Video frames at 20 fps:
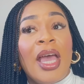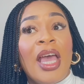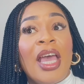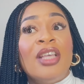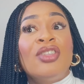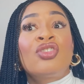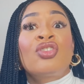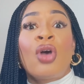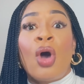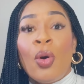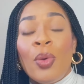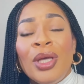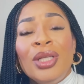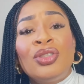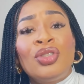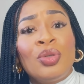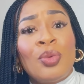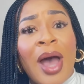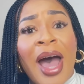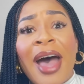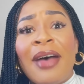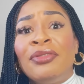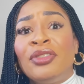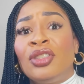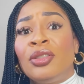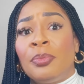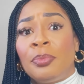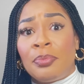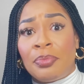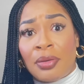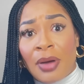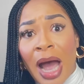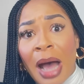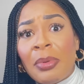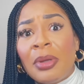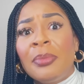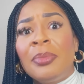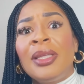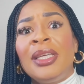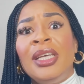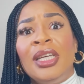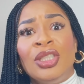is going to have to probably